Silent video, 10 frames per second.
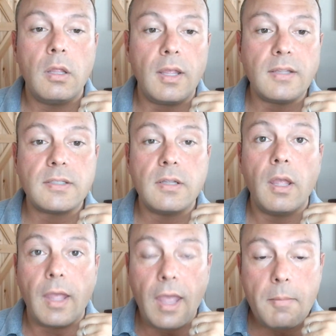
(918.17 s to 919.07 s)

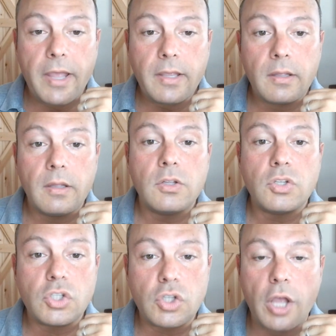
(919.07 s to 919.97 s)
It's, hey, Mike,
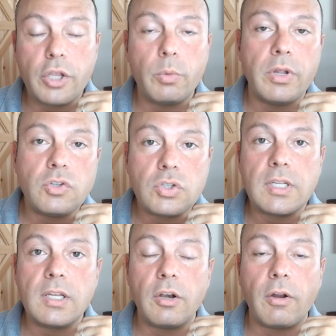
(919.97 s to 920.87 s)
saw you were
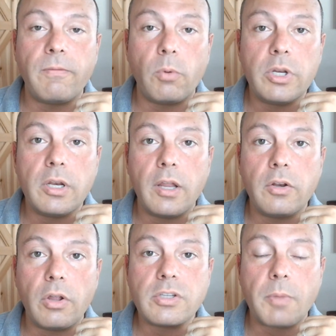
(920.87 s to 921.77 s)
interested in our
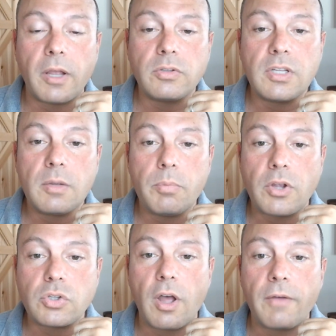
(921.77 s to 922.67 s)
$49 spinal
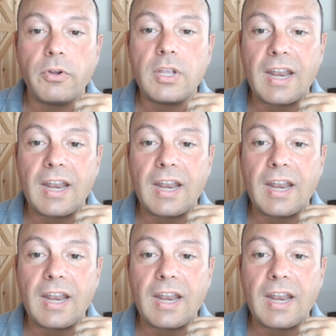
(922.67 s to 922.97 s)
decompression offer.